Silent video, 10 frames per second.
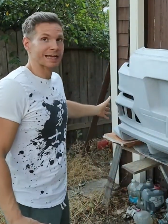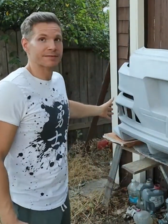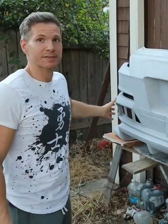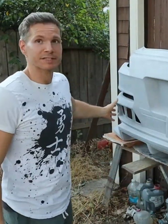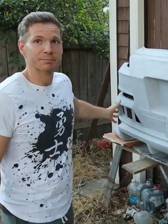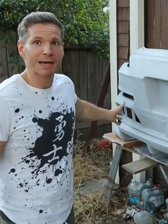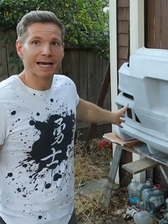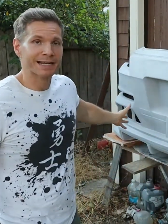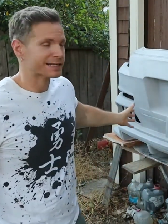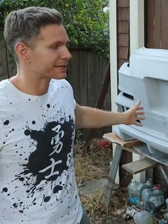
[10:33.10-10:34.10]
have the
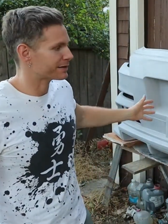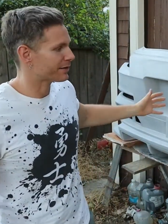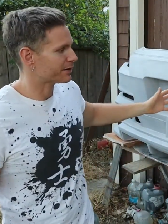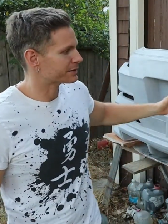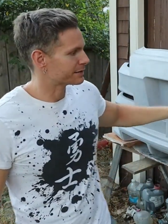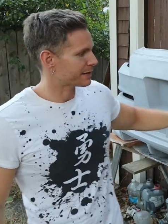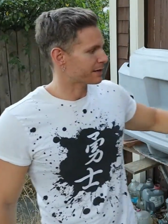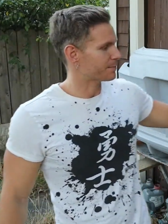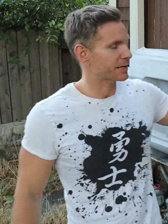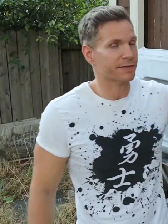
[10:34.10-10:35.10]
spat and canard
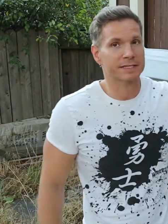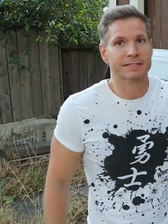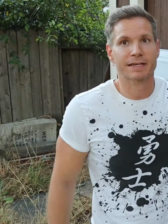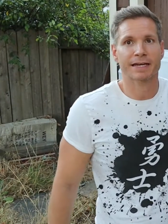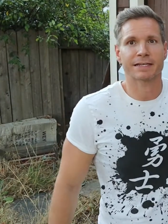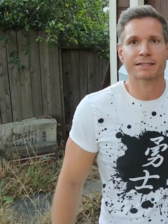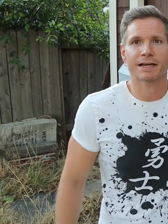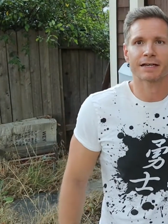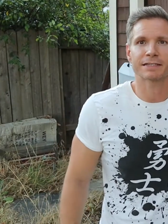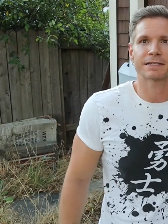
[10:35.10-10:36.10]
setup, and on this side it
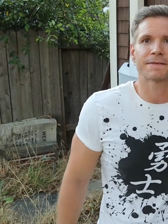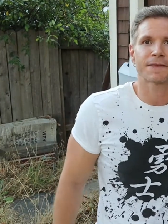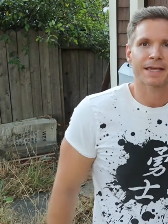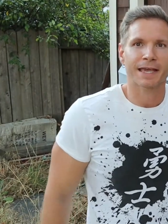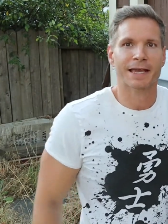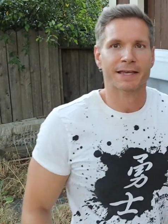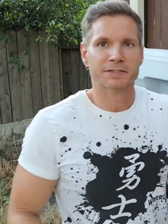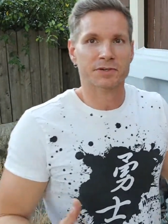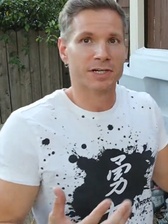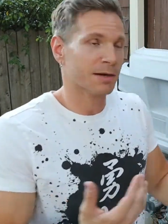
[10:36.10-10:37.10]
does, and that's
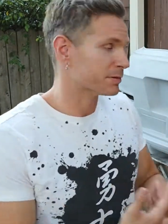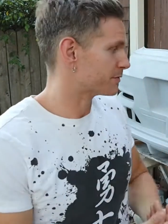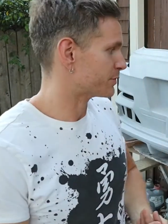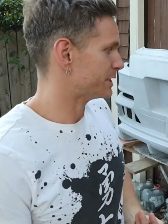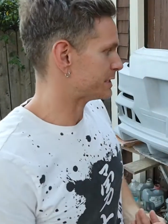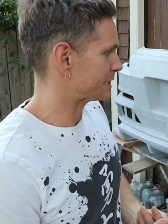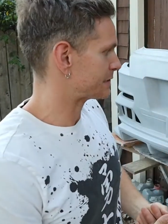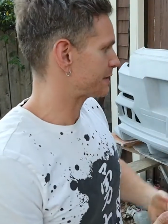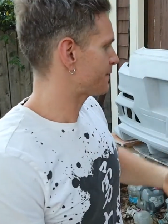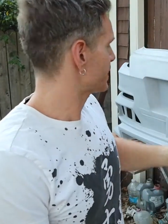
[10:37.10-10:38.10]
for a couple of
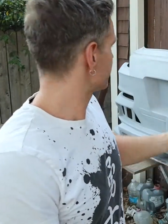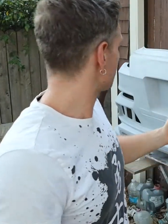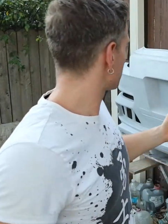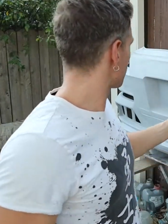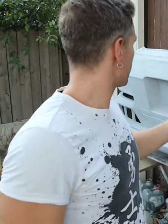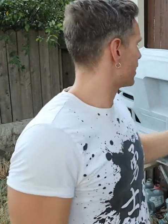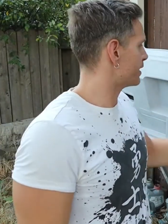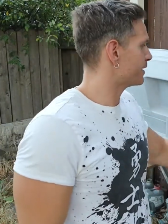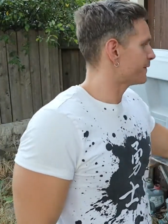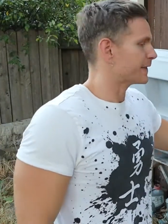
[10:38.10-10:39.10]
reasons. Number
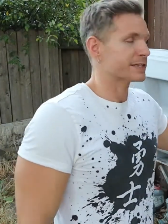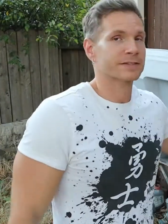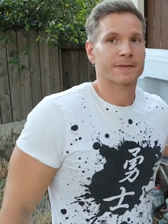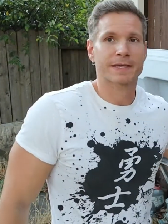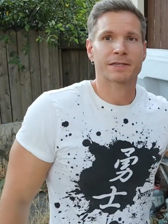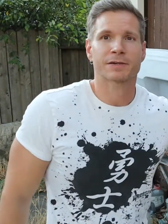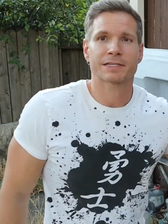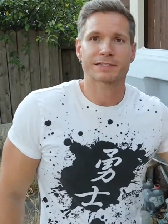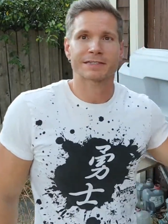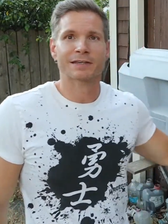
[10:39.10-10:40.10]
one, it's so that you
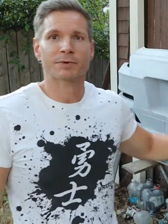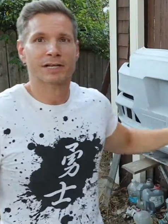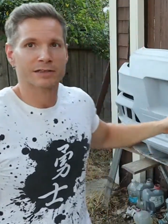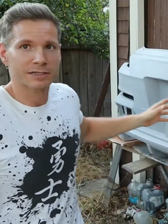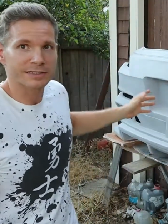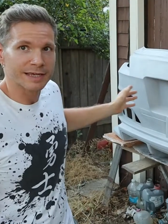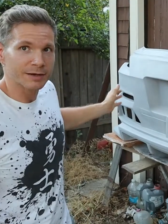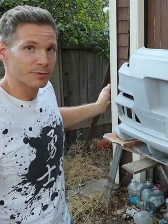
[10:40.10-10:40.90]
can see what it looks like